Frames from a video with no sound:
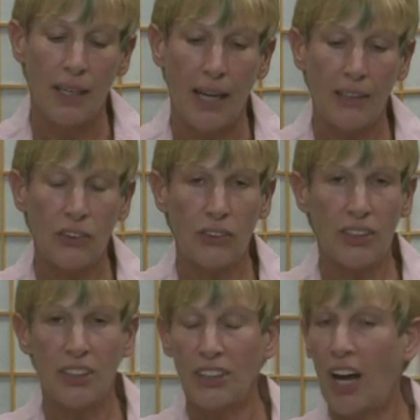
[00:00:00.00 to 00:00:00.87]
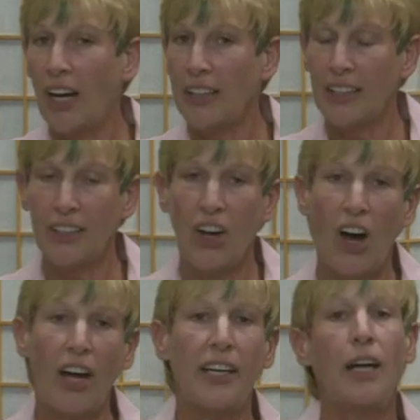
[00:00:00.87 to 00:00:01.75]
and learning to not get
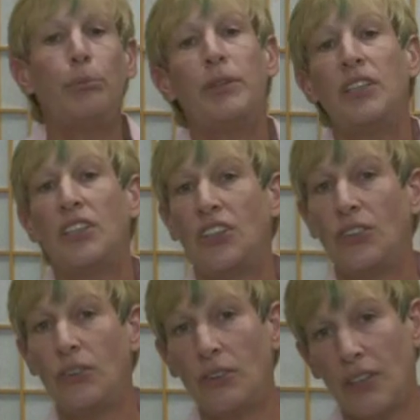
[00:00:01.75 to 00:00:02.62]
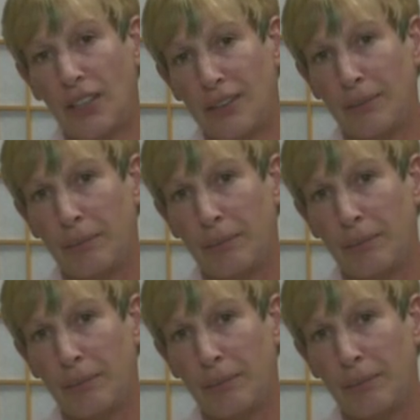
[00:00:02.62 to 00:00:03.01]
caught up in the story.